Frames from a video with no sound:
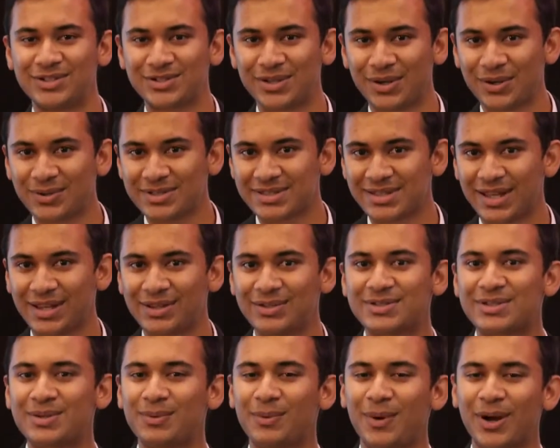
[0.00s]
shows that I
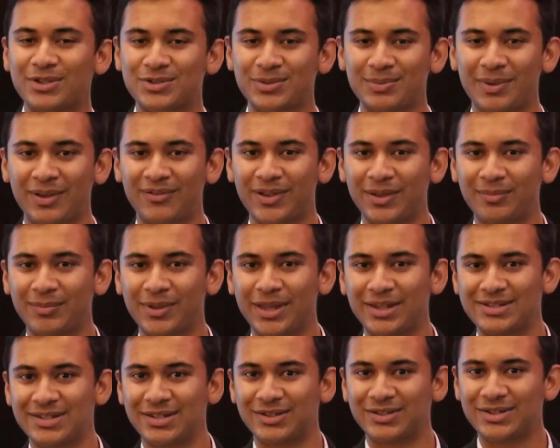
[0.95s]
used to watch with my family
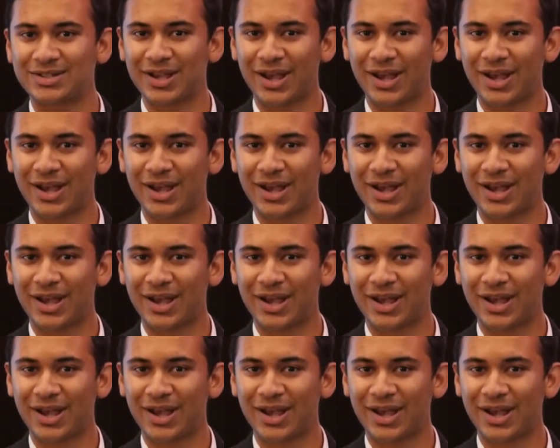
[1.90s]
at dinner